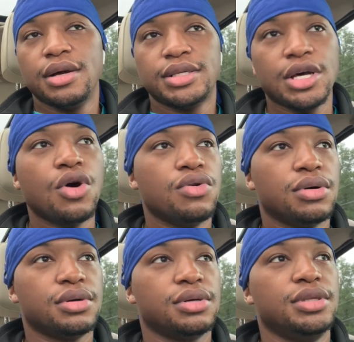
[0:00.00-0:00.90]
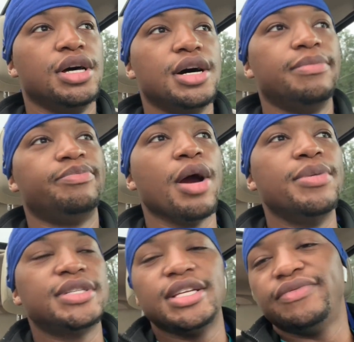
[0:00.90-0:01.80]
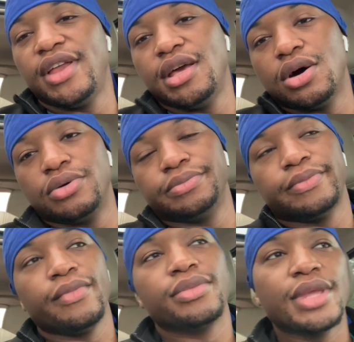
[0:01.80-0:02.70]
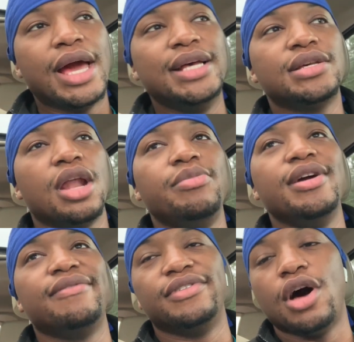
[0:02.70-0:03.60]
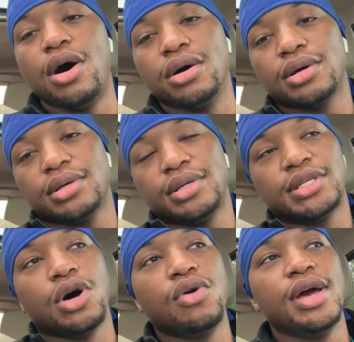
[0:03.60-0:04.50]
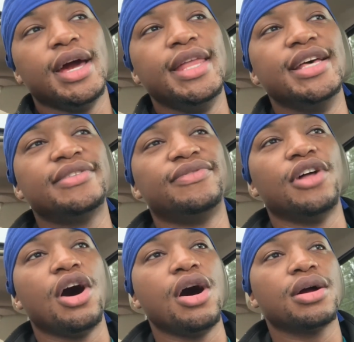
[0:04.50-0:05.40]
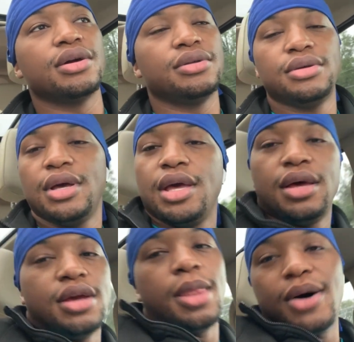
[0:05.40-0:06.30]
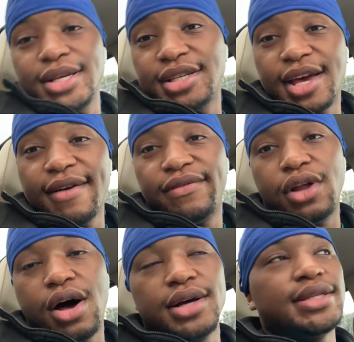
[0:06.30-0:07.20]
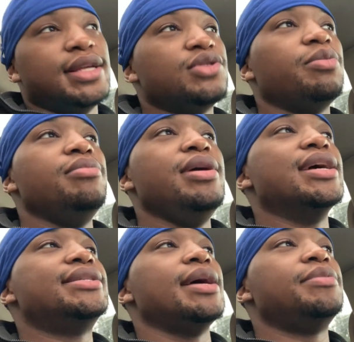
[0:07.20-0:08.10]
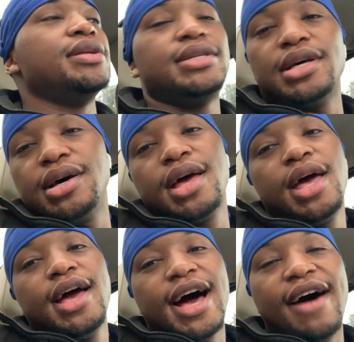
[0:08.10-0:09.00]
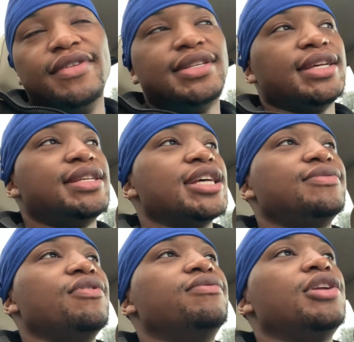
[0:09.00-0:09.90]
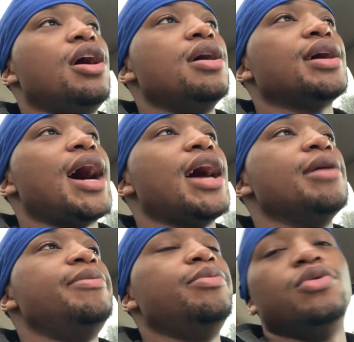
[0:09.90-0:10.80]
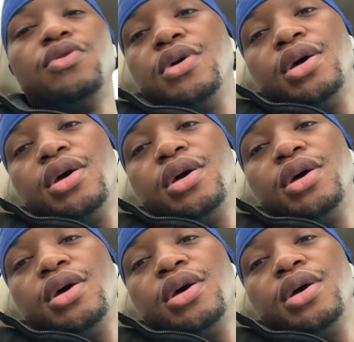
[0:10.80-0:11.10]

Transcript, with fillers: so the purpose of this video is going to be a vlog. So in this vlog, y'all know I suck at vlogs. This will be me attempting to have a successful vlog. I hear people